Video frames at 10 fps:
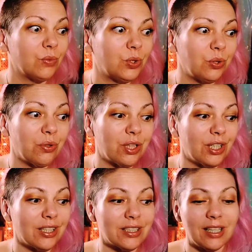do
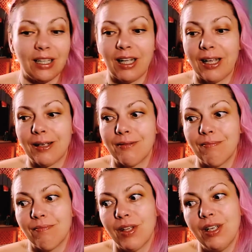things that like
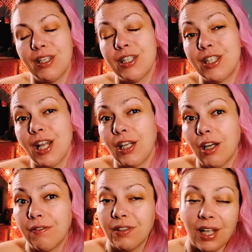sell
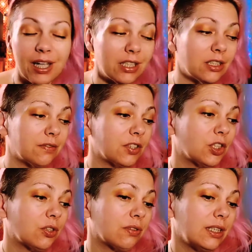off lands for
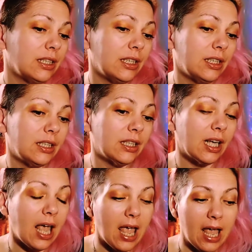
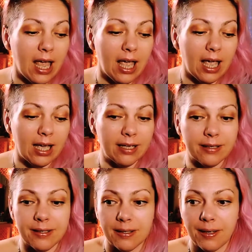drilling
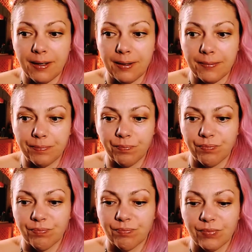and
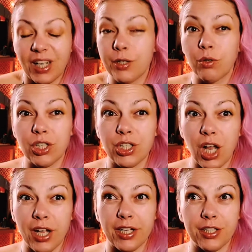ignore
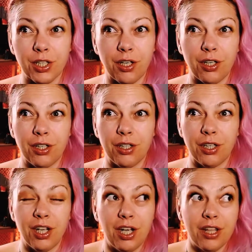science on
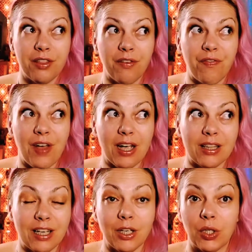the fact
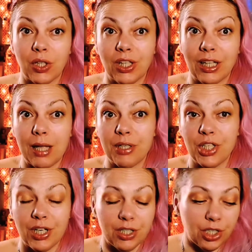that climate
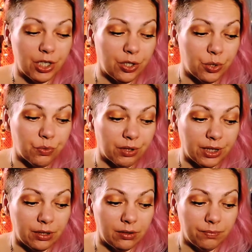change is
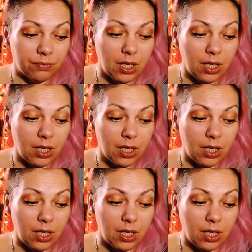real,